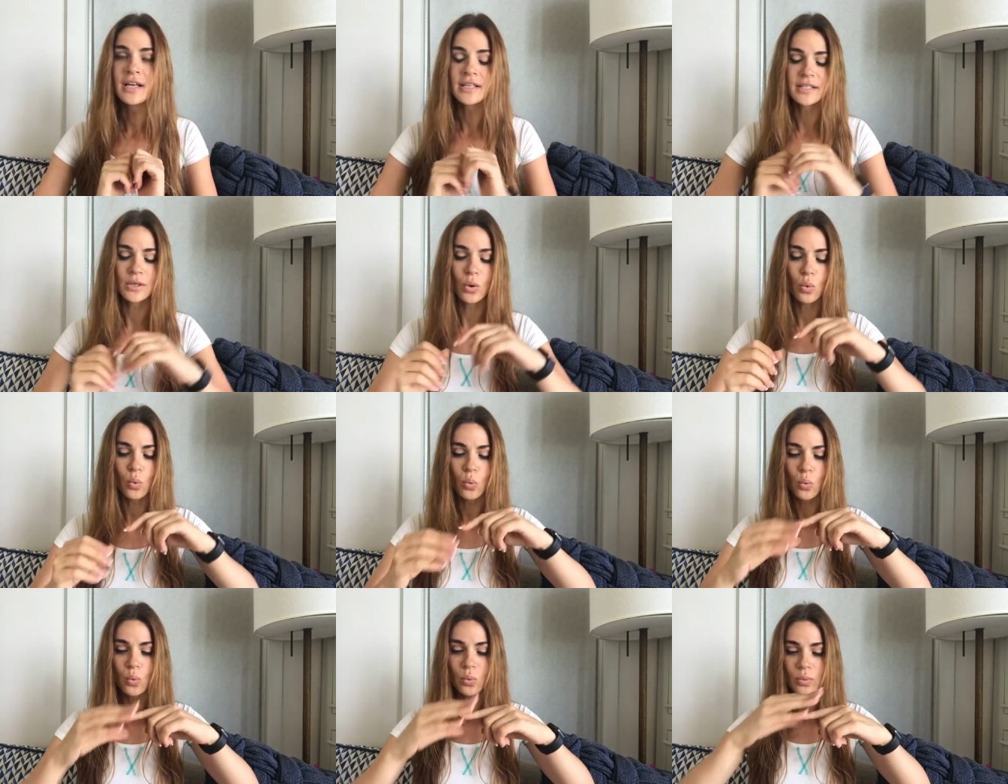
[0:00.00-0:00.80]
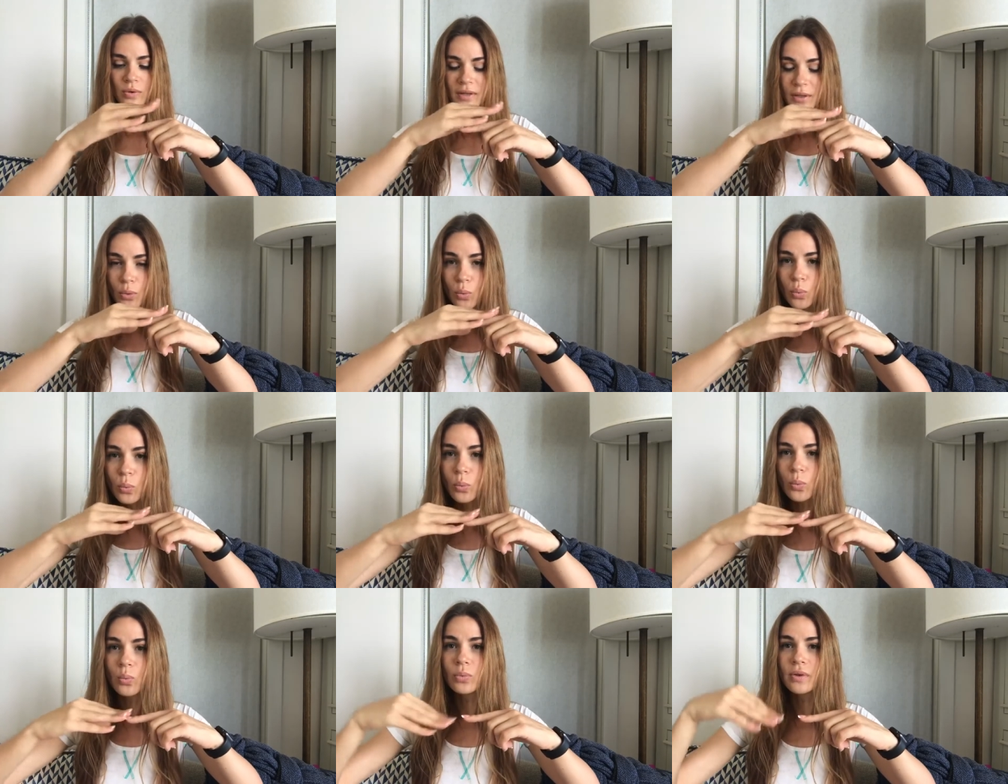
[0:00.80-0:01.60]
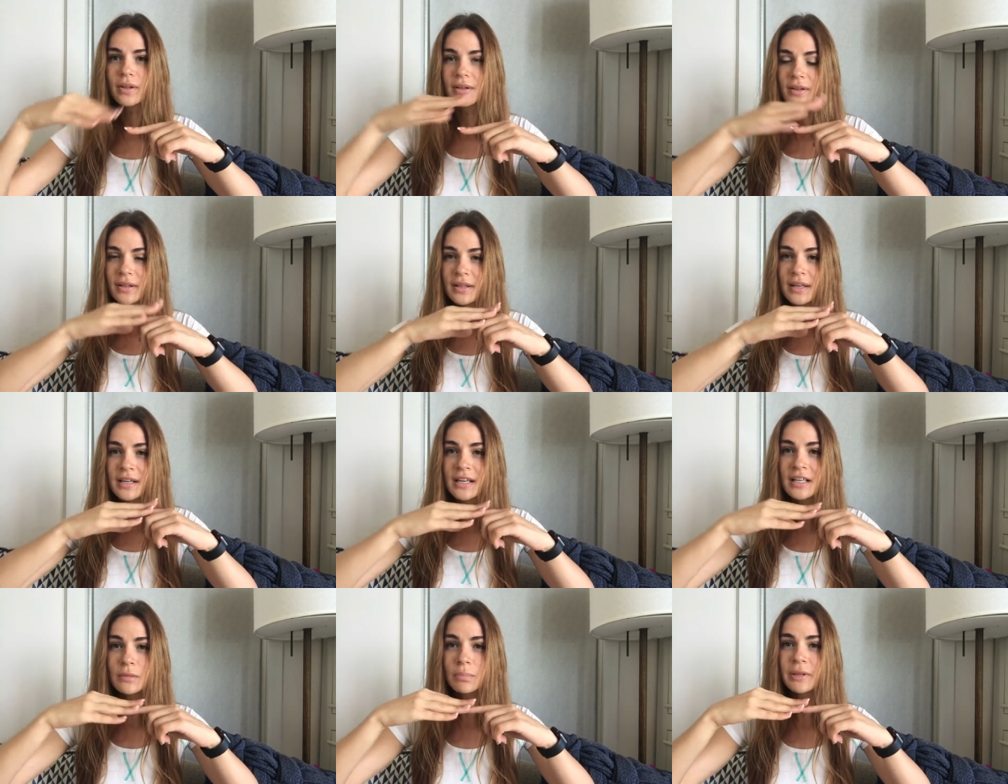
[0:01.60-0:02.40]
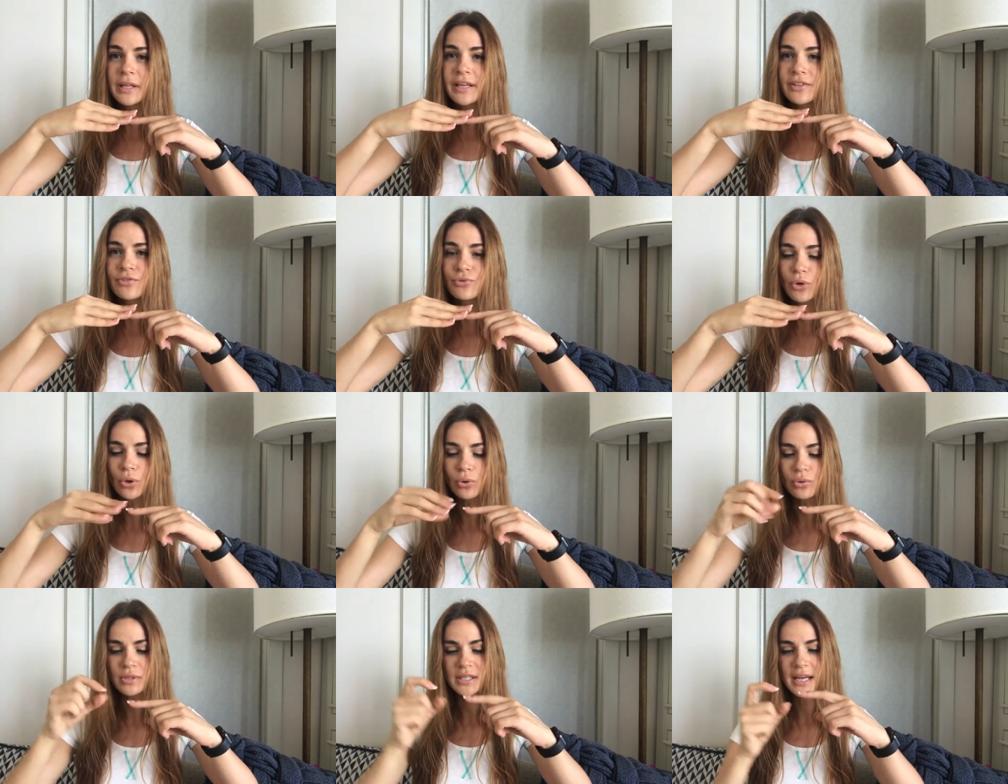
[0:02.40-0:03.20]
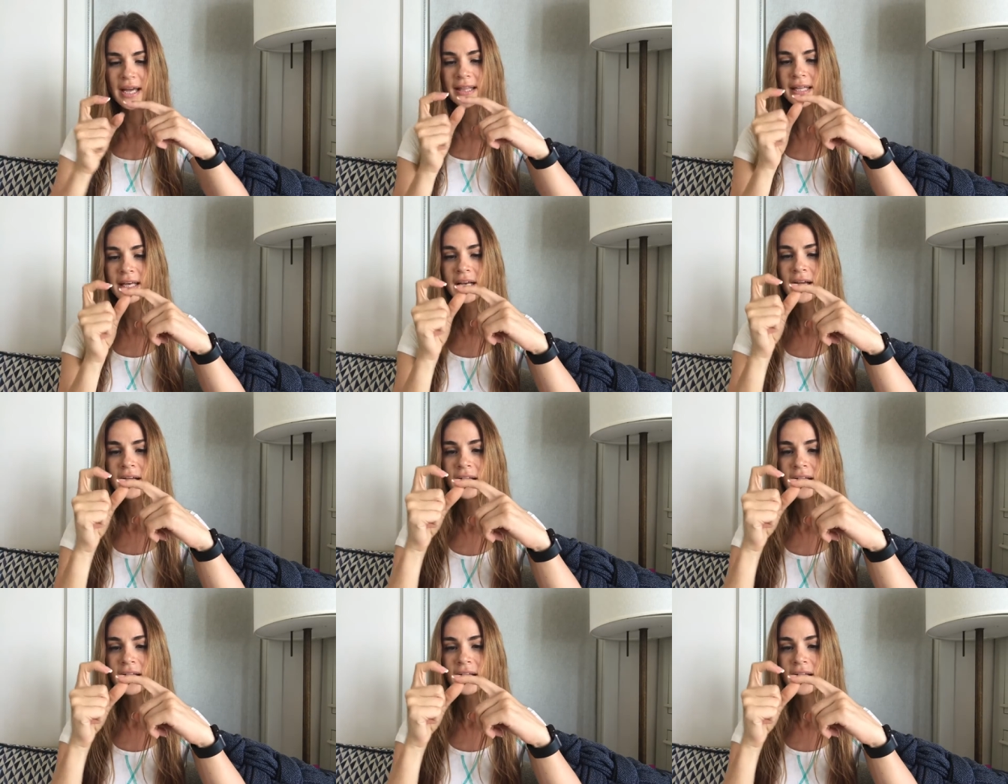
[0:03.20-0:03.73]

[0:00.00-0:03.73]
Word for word: So the nail plate grows and